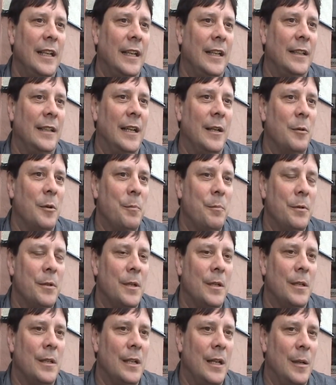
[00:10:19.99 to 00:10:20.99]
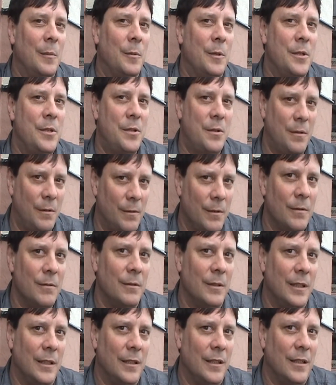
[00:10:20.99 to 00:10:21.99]
And I would put a lot more
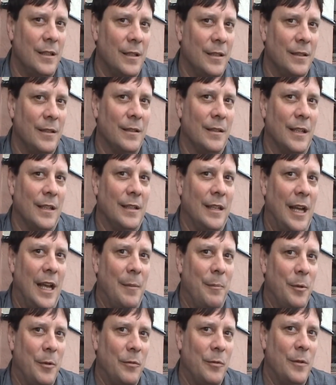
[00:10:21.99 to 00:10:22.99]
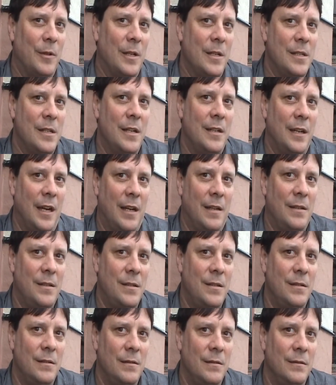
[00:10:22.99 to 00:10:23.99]
scrutiny onto a thing like that before I said
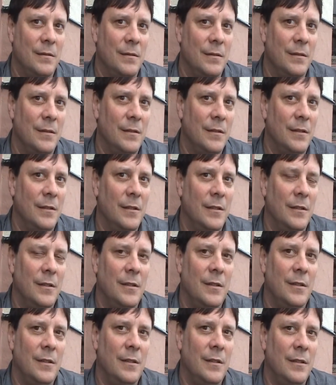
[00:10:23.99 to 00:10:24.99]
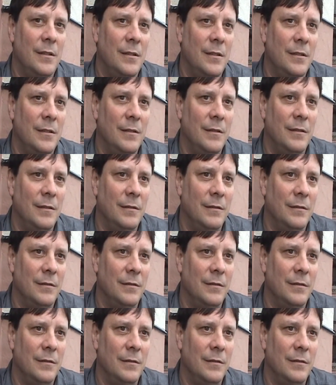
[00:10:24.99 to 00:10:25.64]
yes. What about the airport connector issue?